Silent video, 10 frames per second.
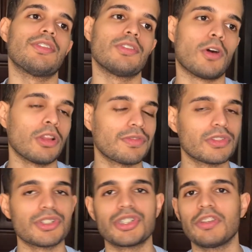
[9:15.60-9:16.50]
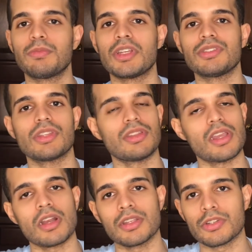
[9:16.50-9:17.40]
All of your achievements, they
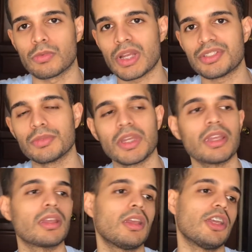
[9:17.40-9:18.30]
are in your resume.